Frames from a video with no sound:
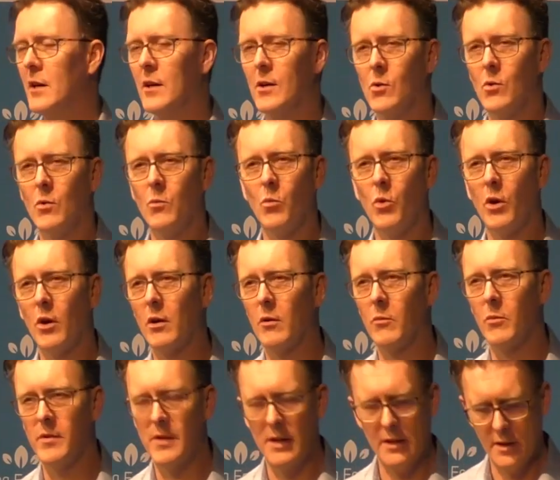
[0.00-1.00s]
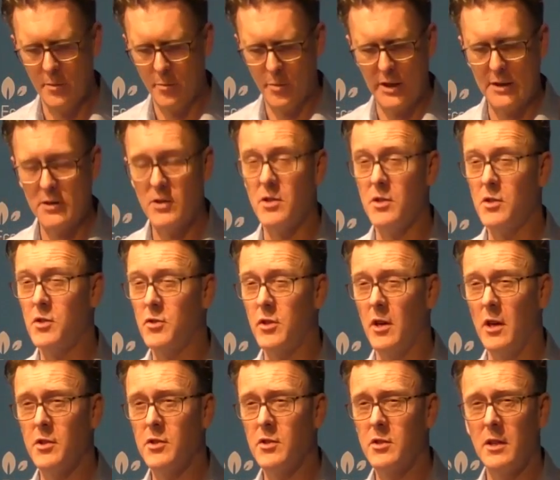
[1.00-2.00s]
and go and work within the Prince's
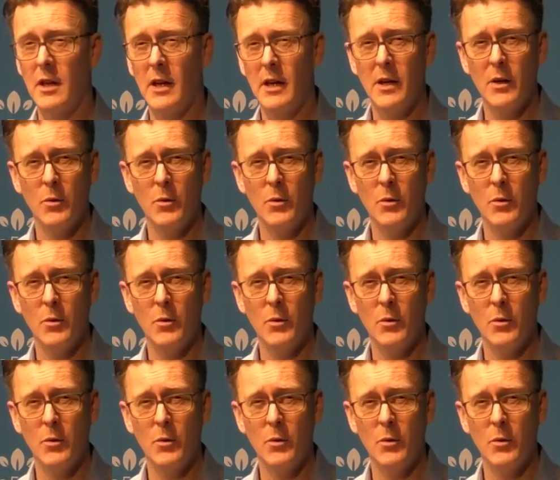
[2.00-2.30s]
Trust,